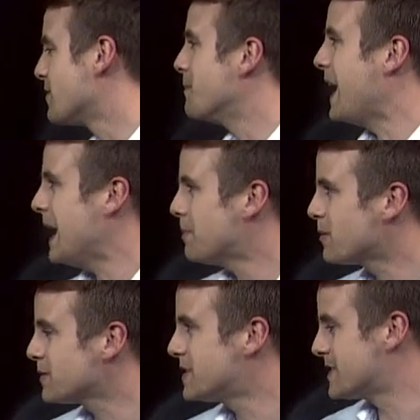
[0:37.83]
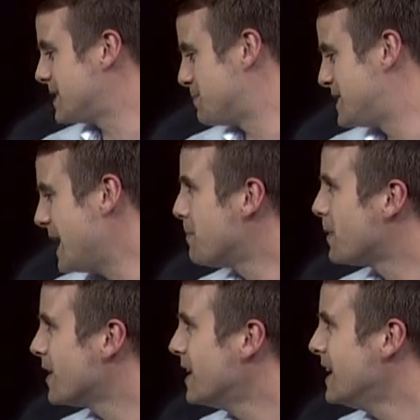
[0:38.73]
from April to
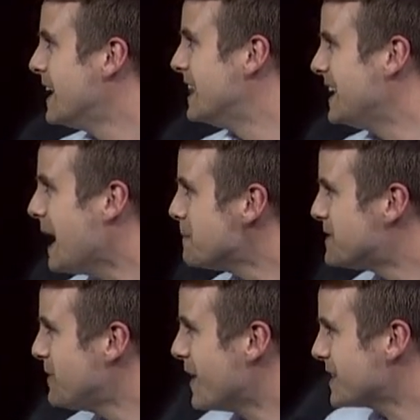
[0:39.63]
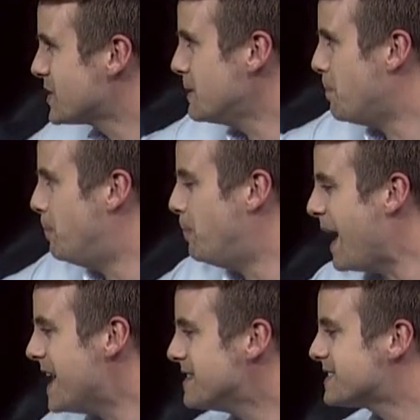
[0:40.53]
September, and the atmosphere actually
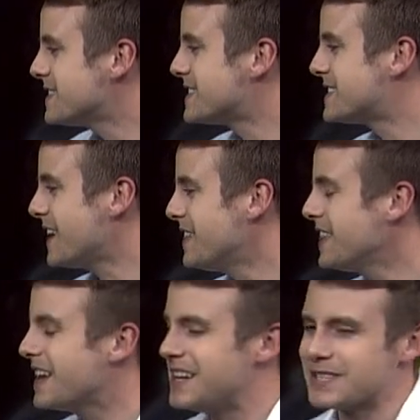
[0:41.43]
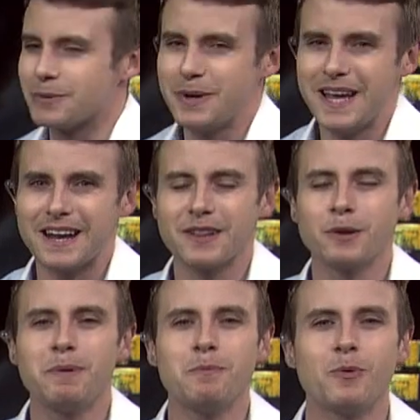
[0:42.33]
bends the sunlight, so we get a
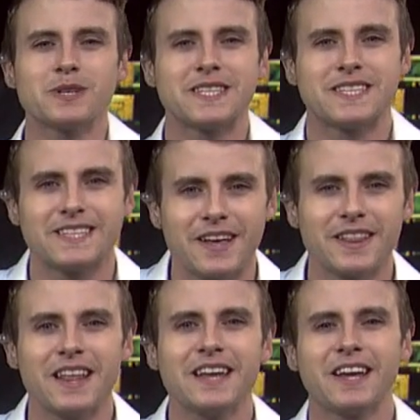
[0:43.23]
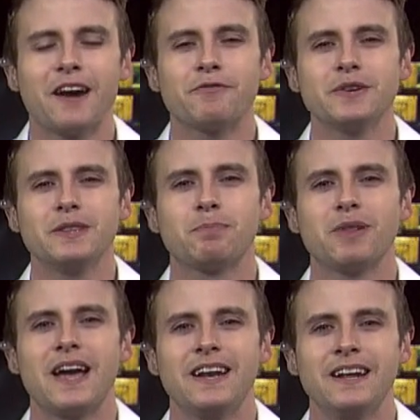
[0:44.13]
little bit more sunlight covering the
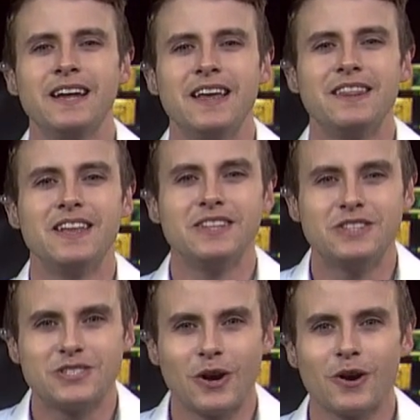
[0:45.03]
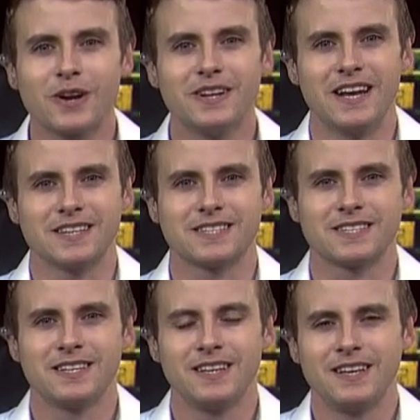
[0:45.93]
planet than
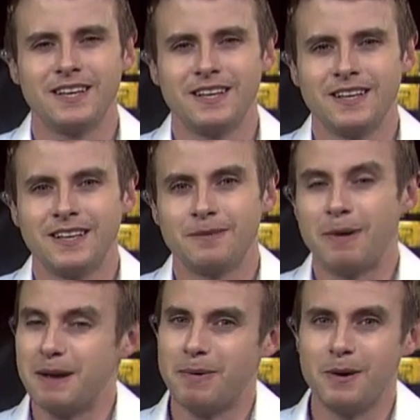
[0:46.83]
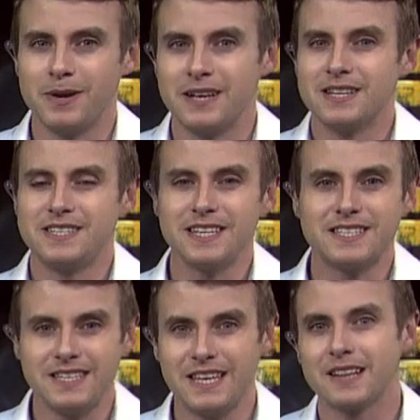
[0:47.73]
darkness by about
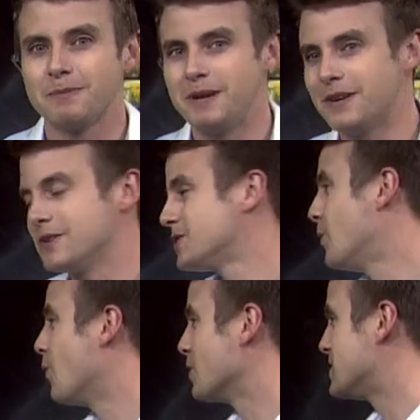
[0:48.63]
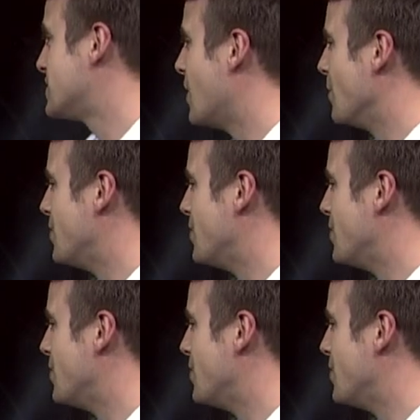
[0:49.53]
sixty kilometers or so.